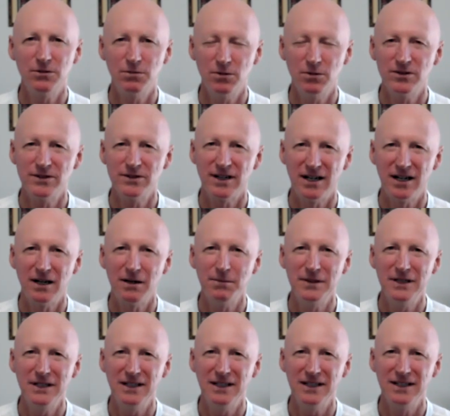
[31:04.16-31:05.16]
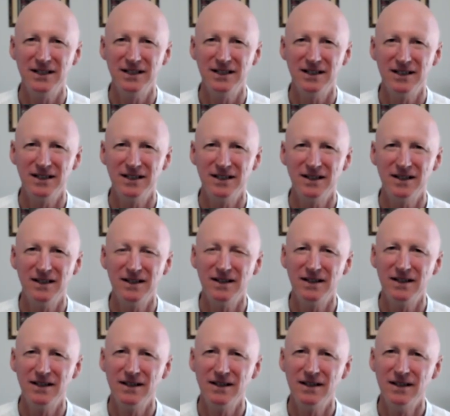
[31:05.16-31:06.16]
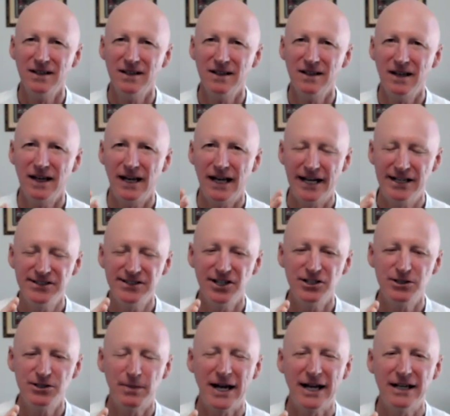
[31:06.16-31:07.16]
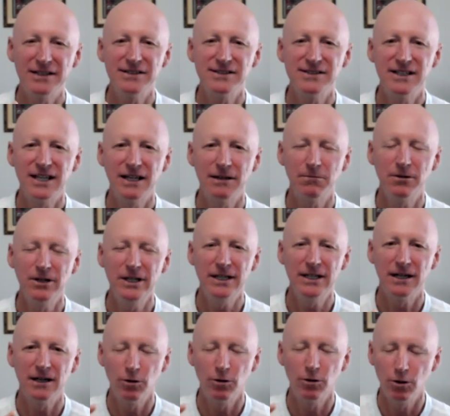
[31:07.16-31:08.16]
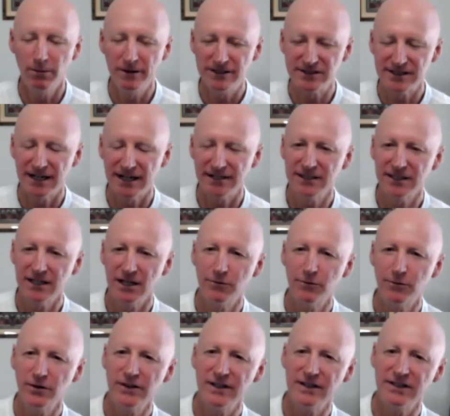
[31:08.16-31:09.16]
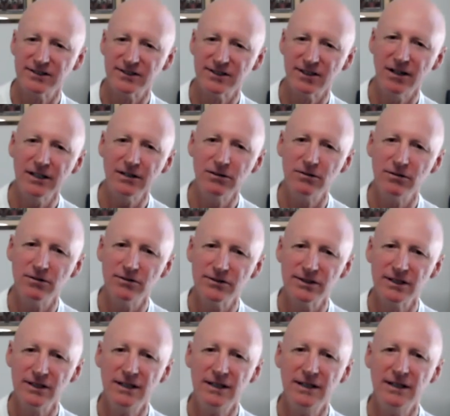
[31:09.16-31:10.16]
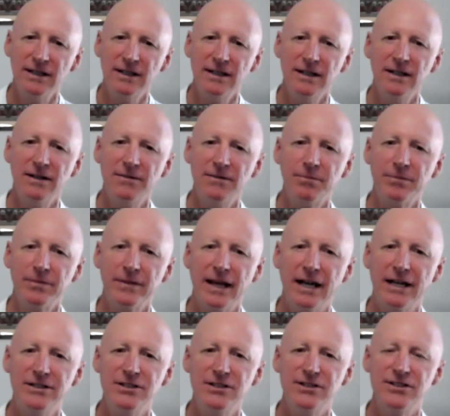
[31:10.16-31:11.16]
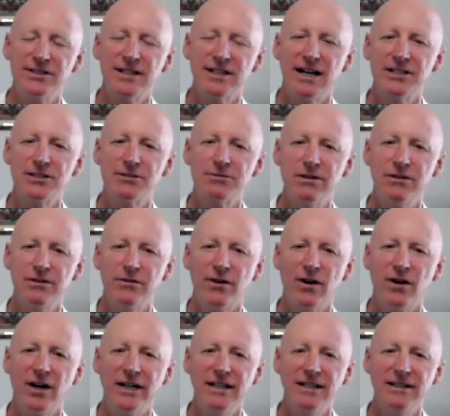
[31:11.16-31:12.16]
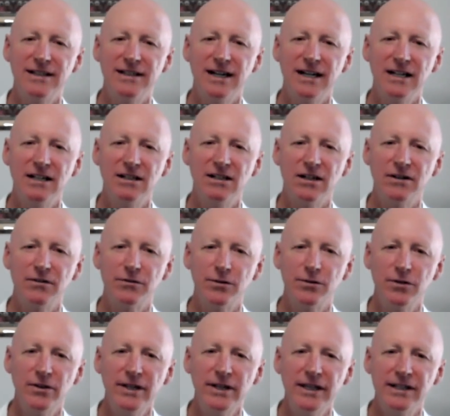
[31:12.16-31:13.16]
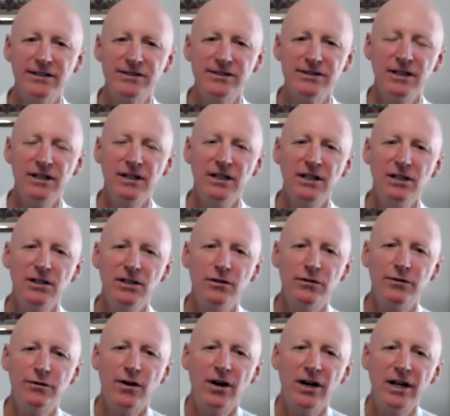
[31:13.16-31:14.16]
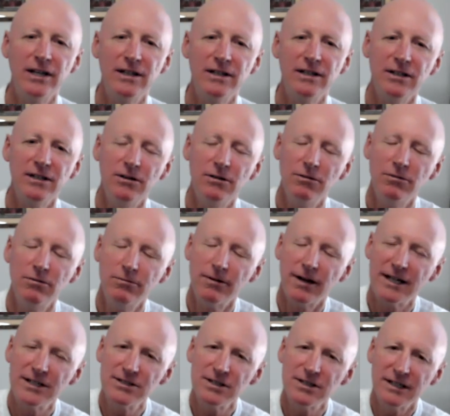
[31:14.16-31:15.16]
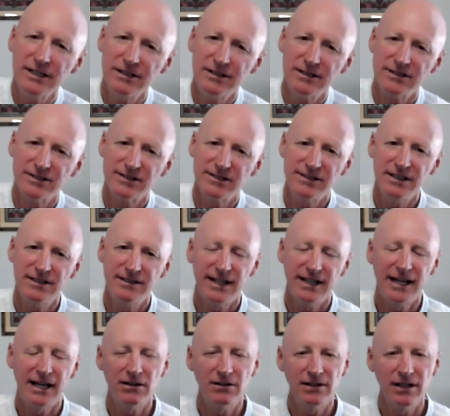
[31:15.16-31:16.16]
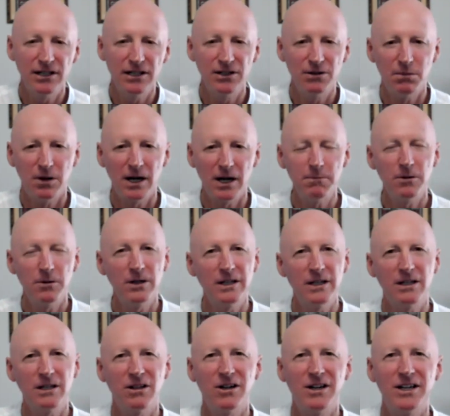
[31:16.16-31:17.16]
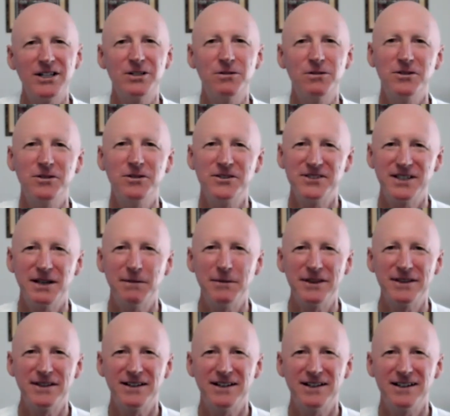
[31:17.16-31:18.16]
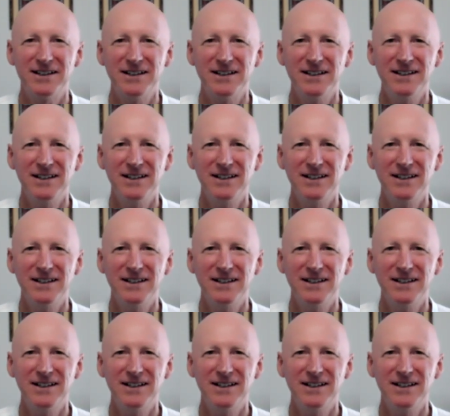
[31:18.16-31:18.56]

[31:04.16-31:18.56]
towards harmony. As those patterns get weaker, or we start to go through these cycles, as you start to refine in daily life through this, you'll find you'll gradually just sit down and your mind will incline towards samatha.